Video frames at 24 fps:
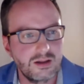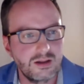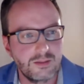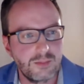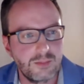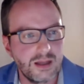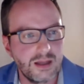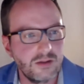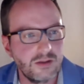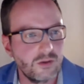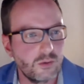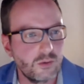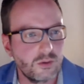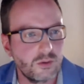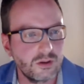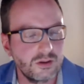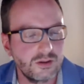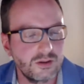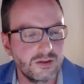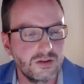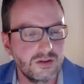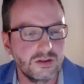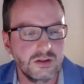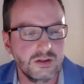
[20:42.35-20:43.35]
bad or
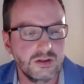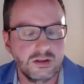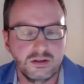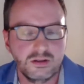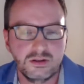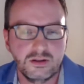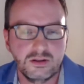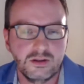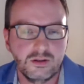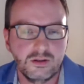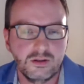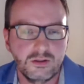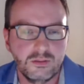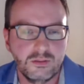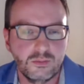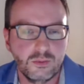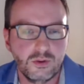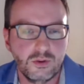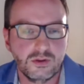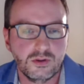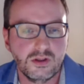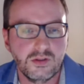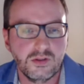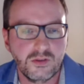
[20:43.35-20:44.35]

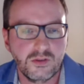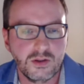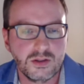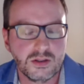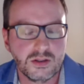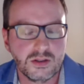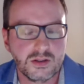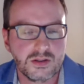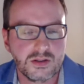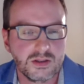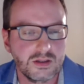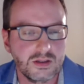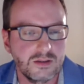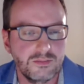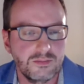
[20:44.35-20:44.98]
wrong decisions.